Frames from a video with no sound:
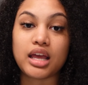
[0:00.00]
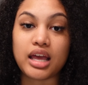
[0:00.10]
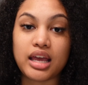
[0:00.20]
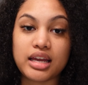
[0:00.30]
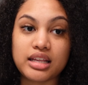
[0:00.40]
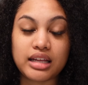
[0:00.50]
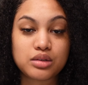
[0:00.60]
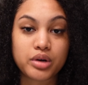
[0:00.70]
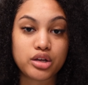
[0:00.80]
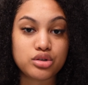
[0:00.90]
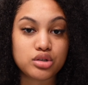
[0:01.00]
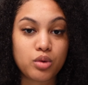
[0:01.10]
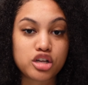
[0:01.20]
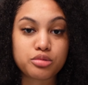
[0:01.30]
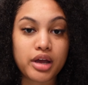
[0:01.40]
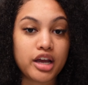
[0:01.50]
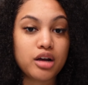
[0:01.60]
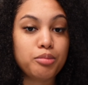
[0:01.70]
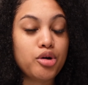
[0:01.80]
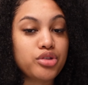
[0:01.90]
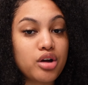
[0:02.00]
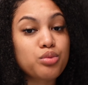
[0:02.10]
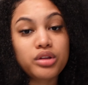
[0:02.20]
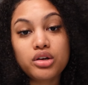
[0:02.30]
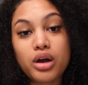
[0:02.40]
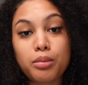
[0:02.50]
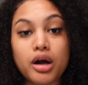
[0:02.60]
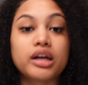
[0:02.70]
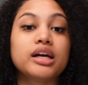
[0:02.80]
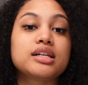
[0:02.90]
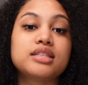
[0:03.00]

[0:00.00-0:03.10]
And that's what I use to wash my hair. Both are really great products.